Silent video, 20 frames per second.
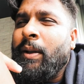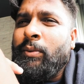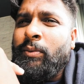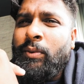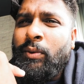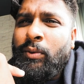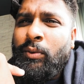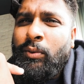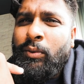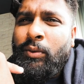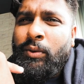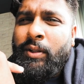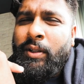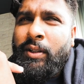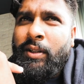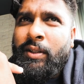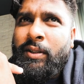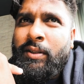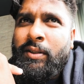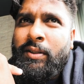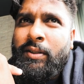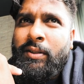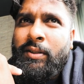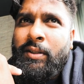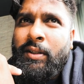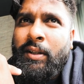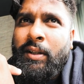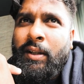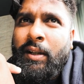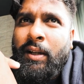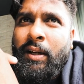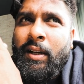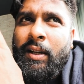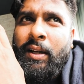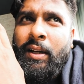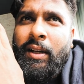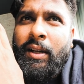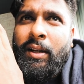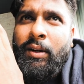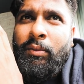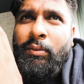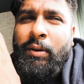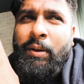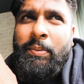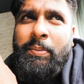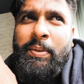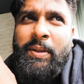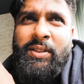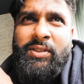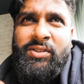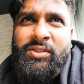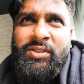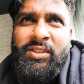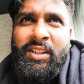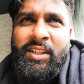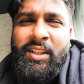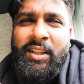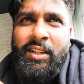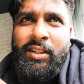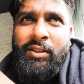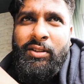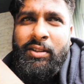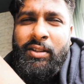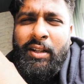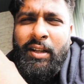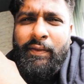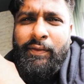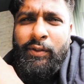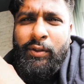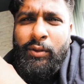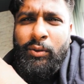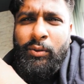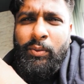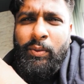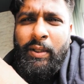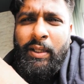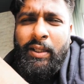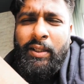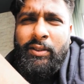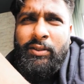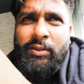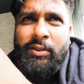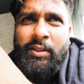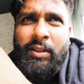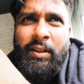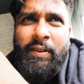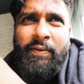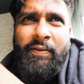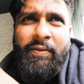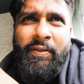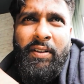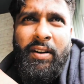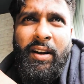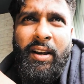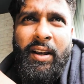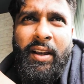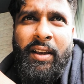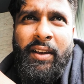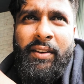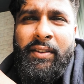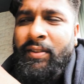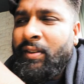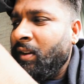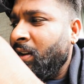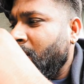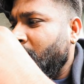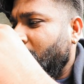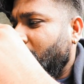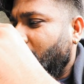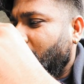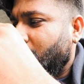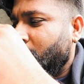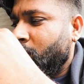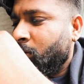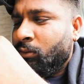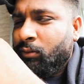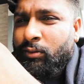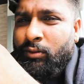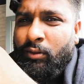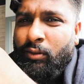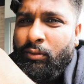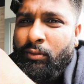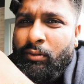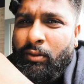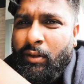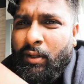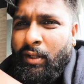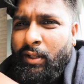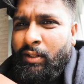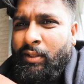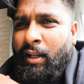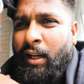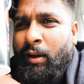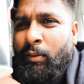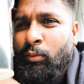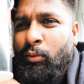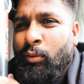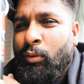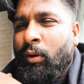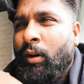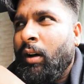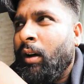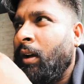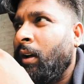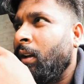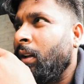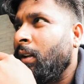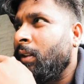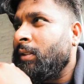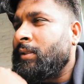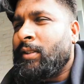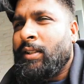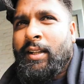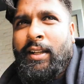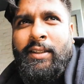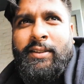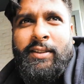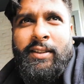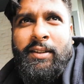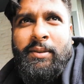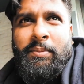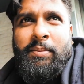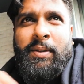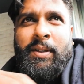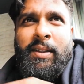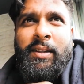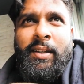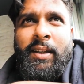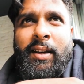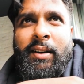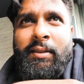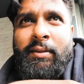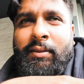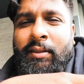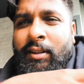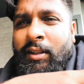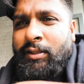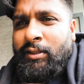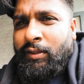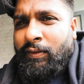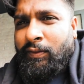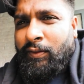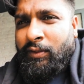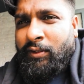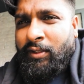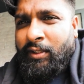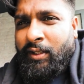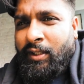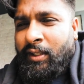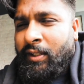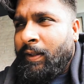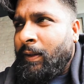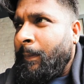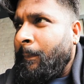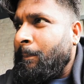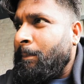and we ordered one piece chicken. You can have two wings, you can have fries, and also tap water. So that's going to be our lunch for today.